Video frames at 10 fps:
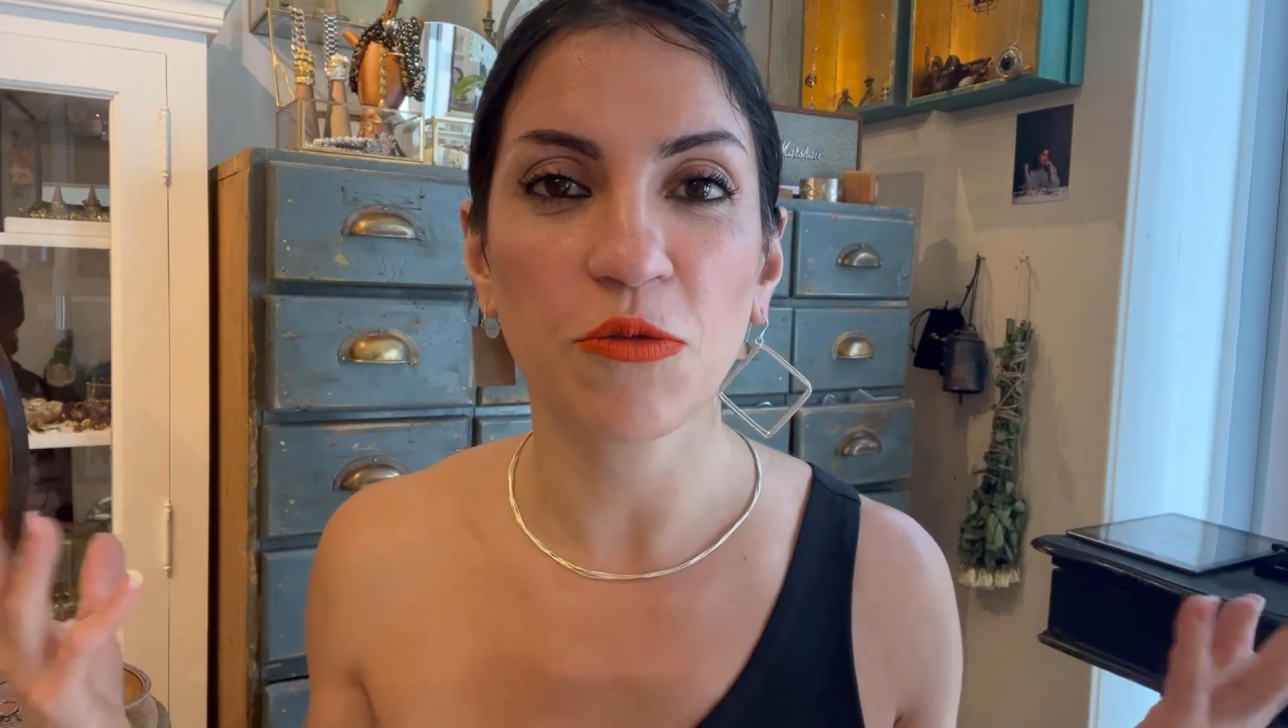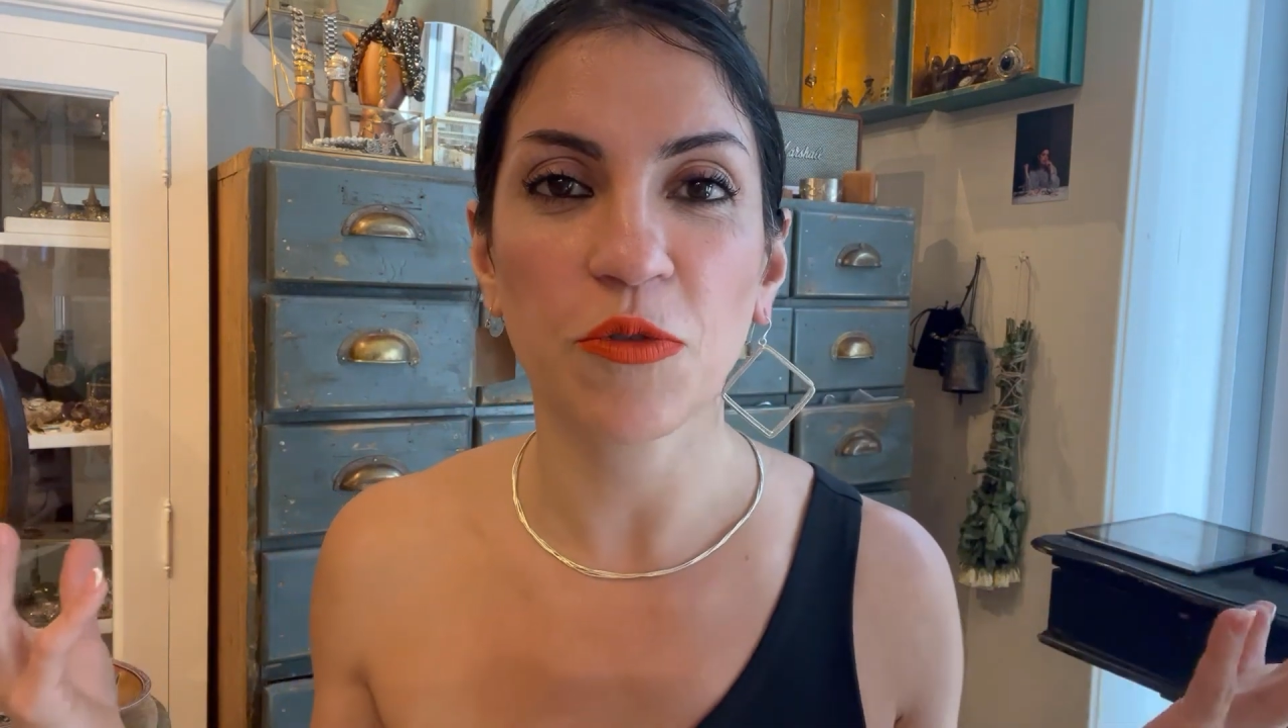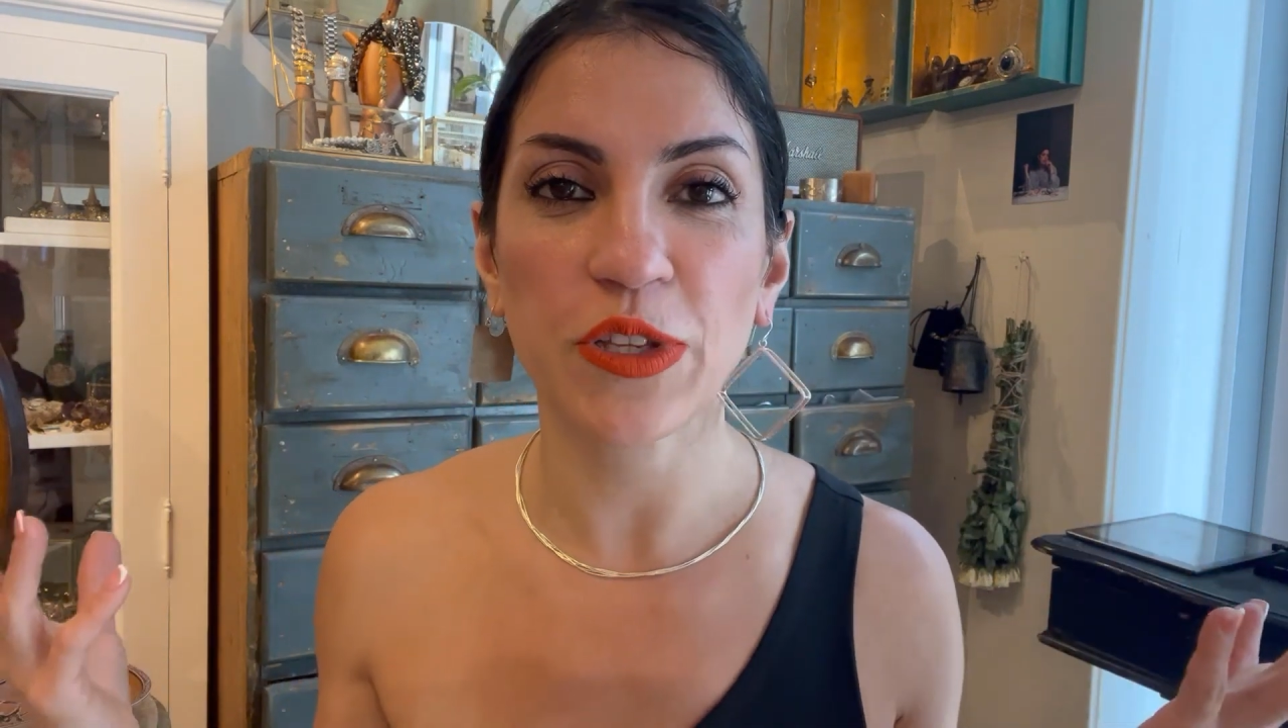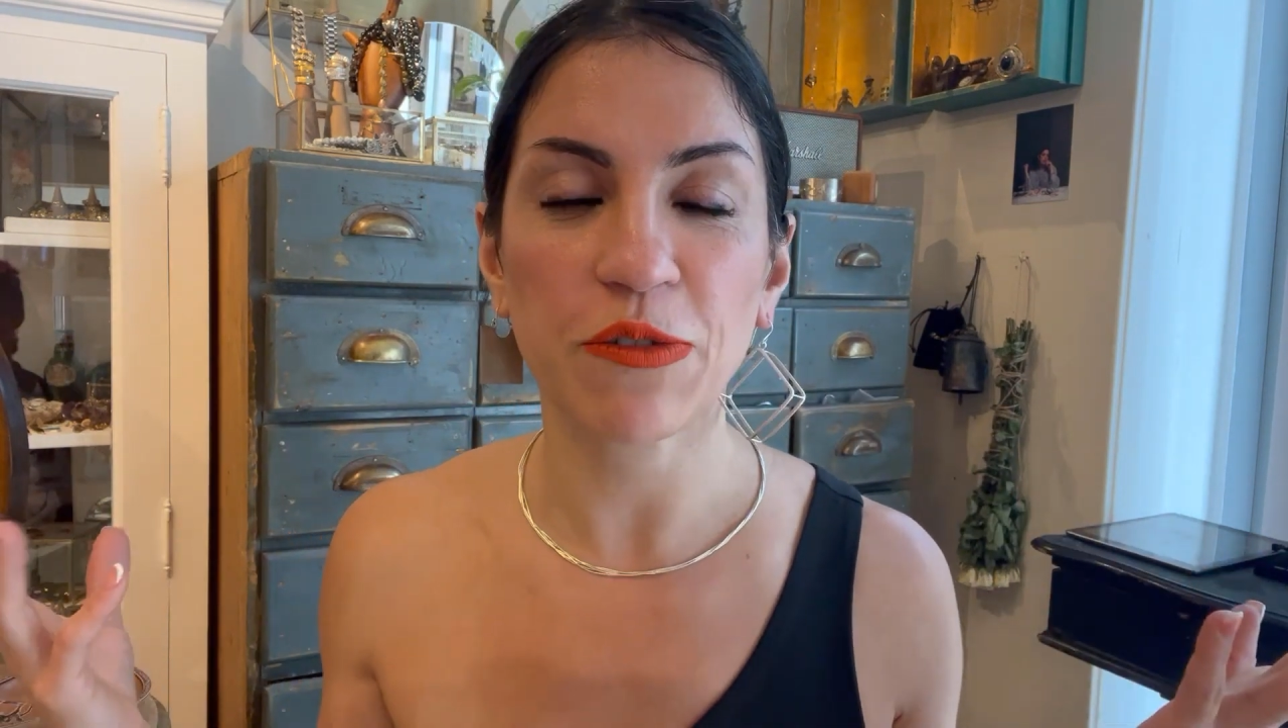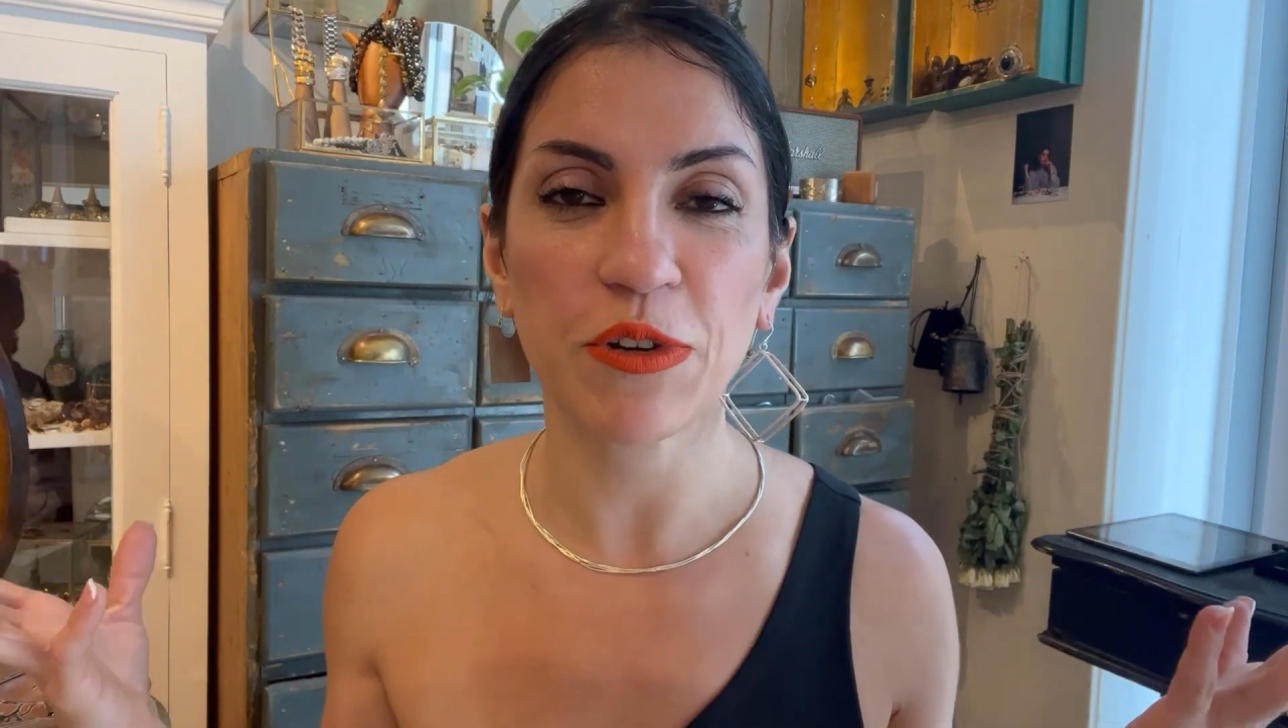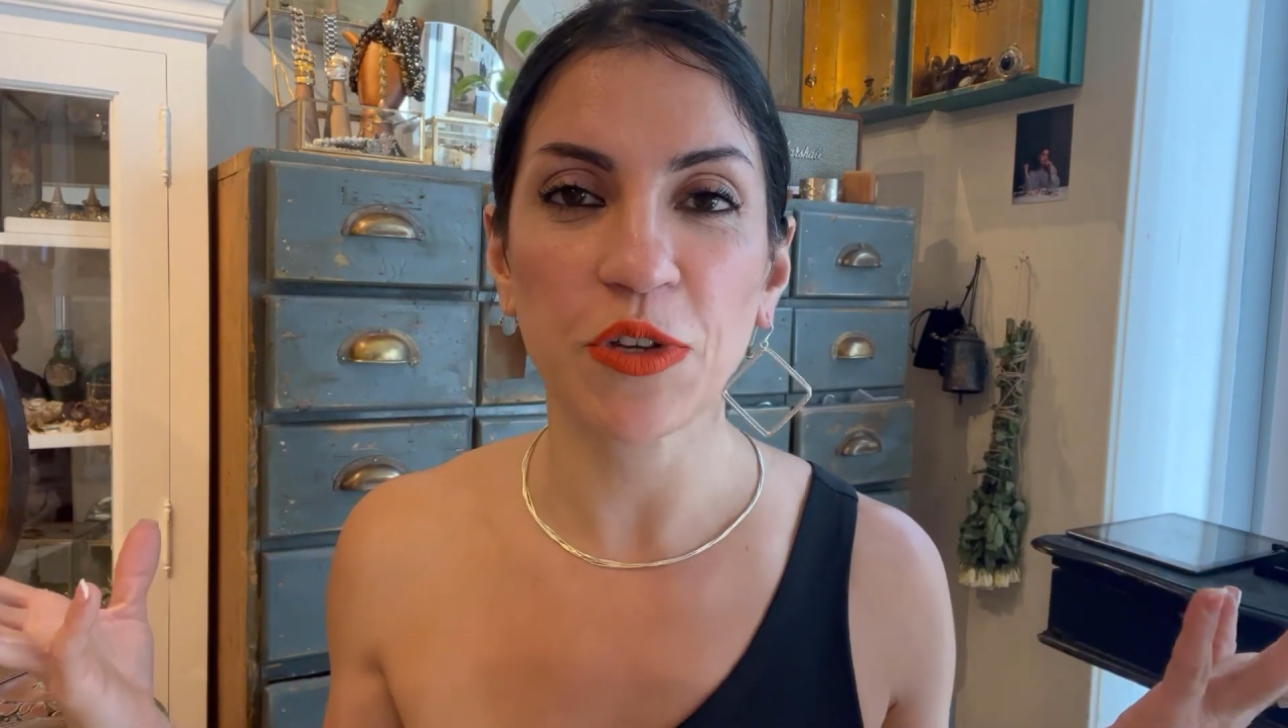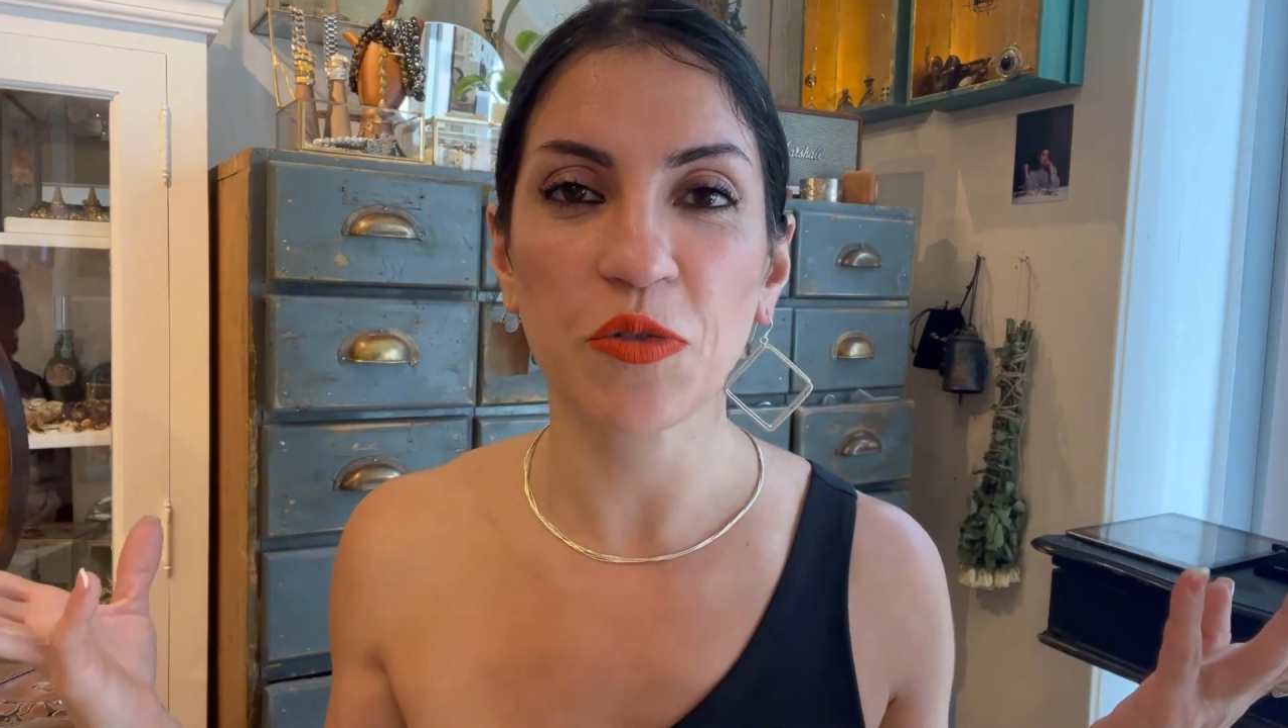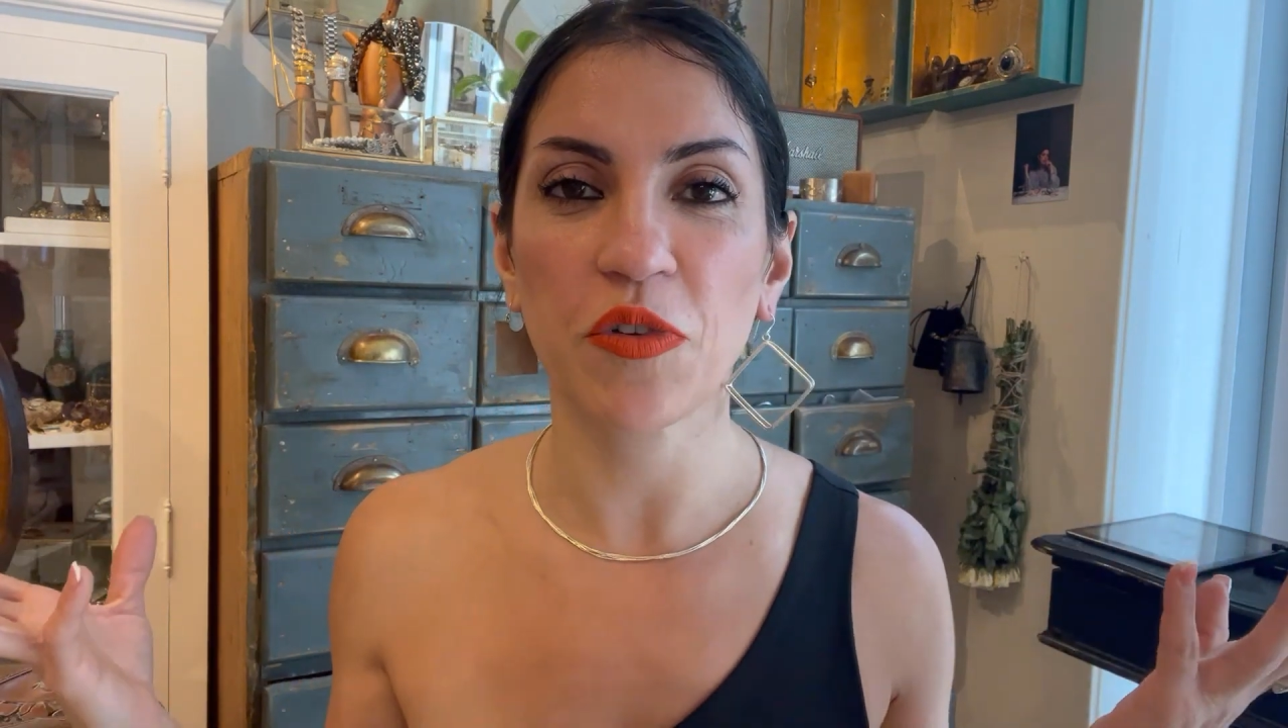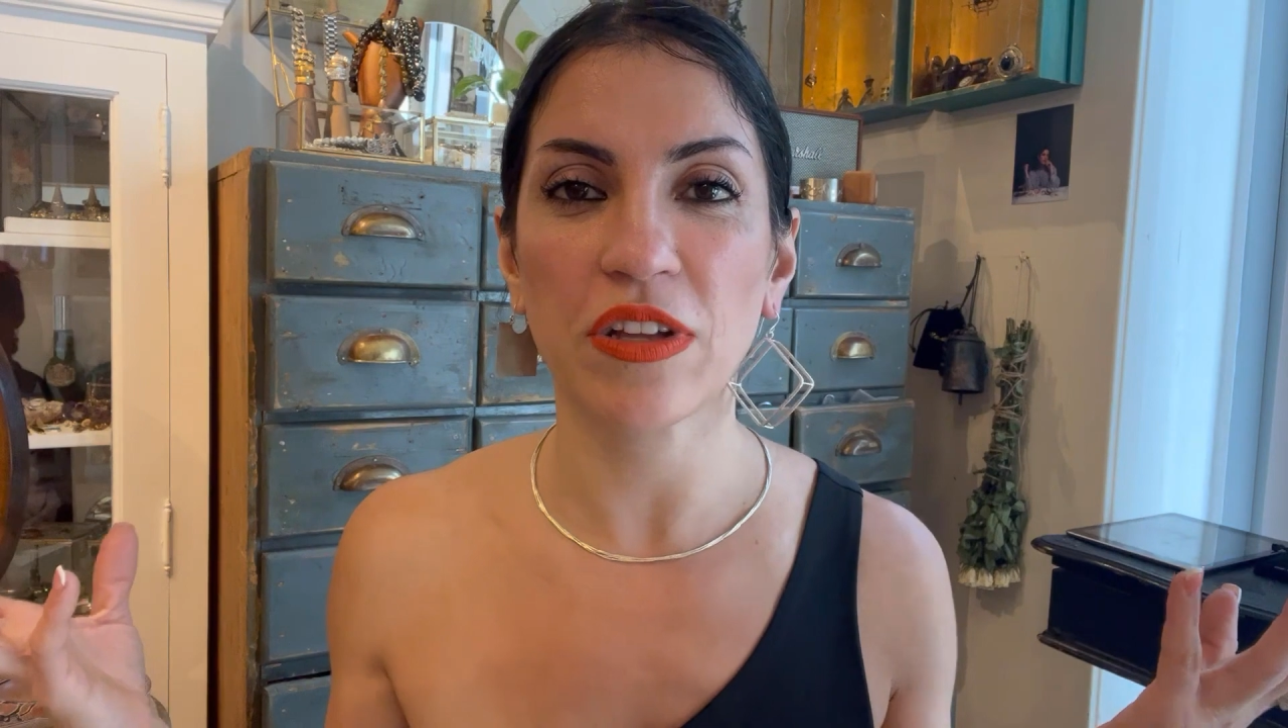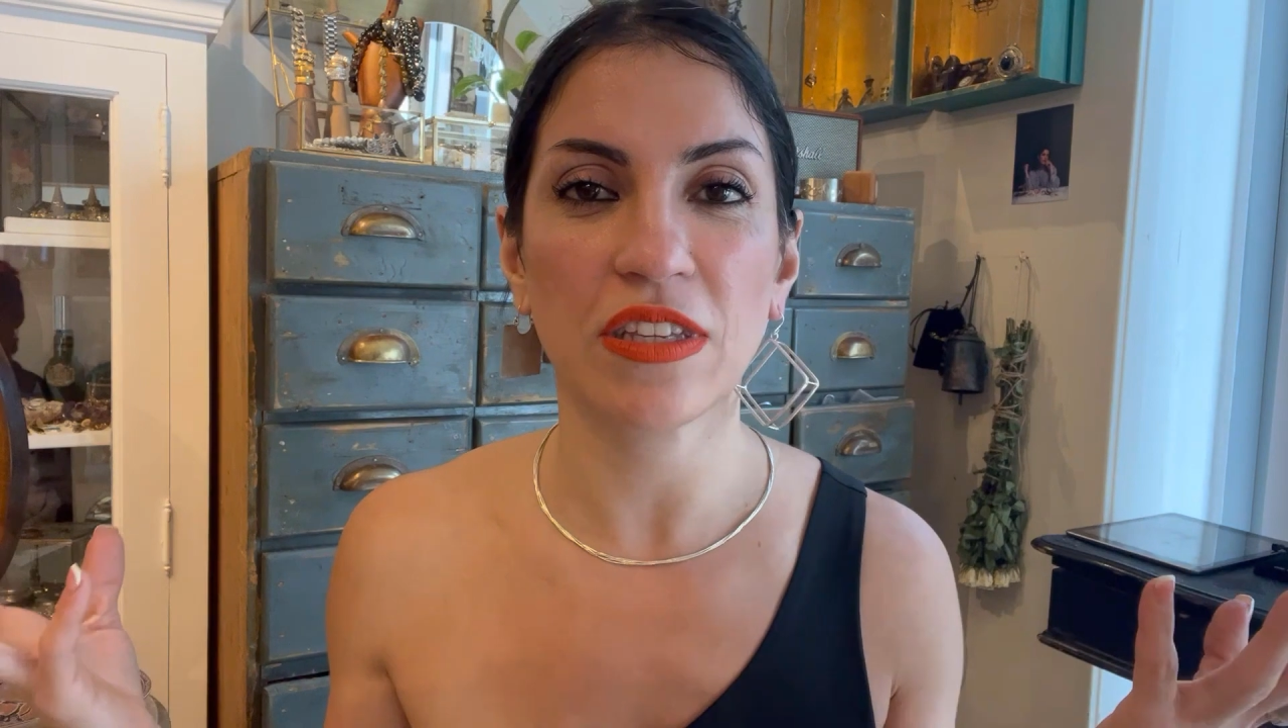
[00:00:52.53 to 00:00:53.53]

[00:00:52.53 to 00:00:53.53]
whatever you want.